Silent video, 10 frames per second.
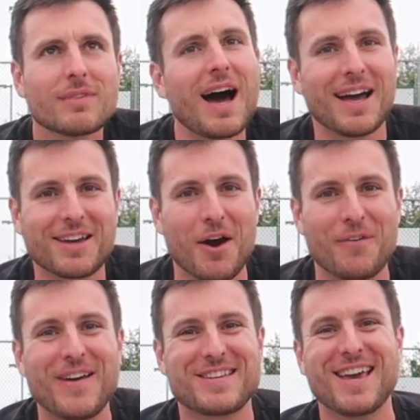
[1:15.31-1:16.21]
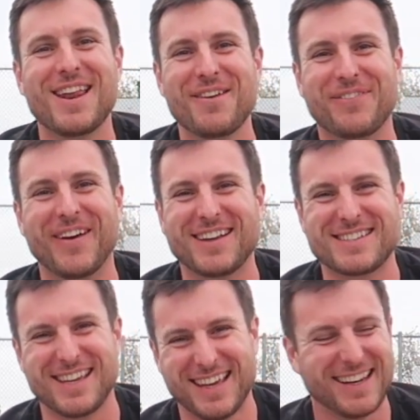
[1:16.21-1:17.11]
high coefficient of
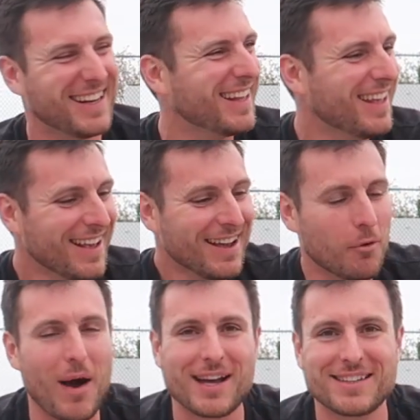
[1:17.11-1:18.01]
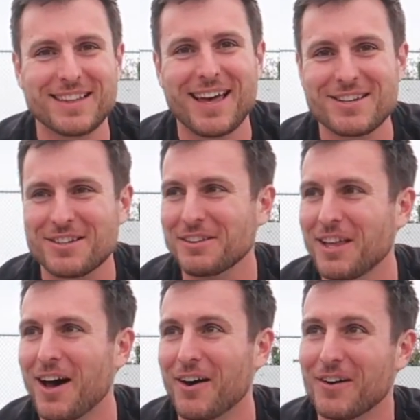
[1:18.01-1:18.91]
friction. Waxy ledge,
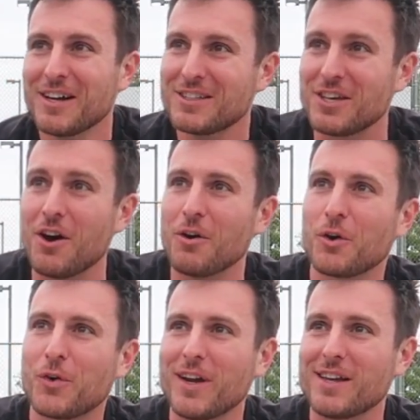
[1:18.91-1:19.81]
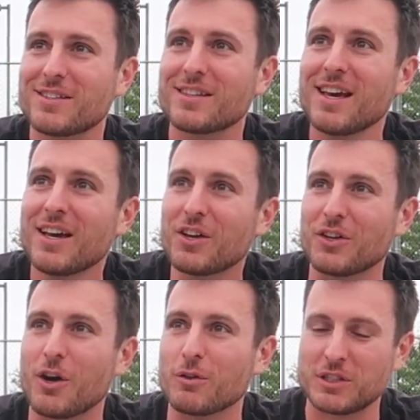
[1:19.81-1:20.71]
low. So Chris
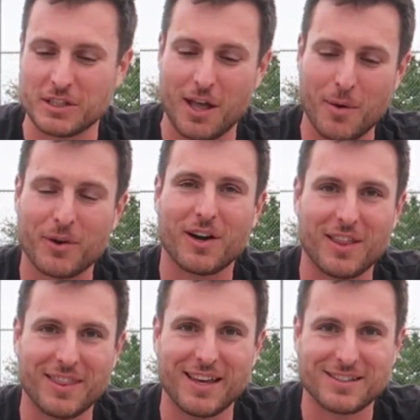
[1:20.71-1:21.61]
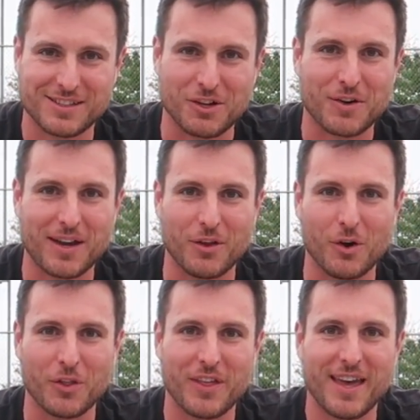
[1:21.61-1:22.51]
could go slower on this, still grind the
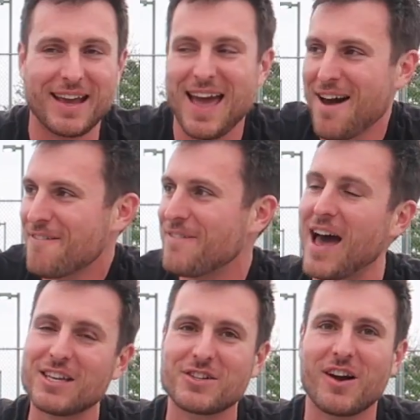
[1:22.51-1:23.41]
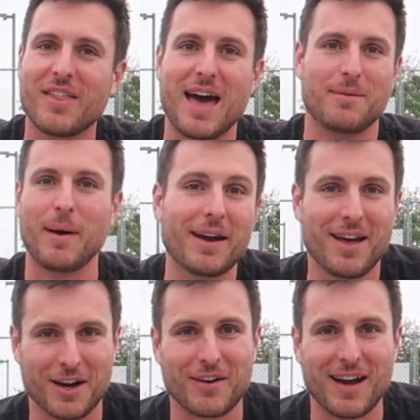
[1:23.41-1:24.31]
whole thing, faster on that, and might
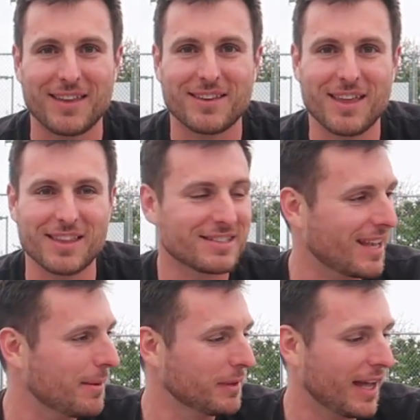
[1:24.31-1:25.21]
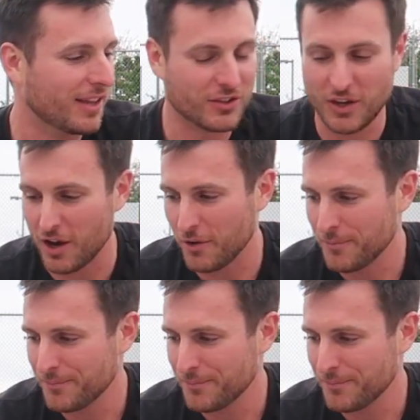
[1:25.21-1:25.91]
not grind the same length. So,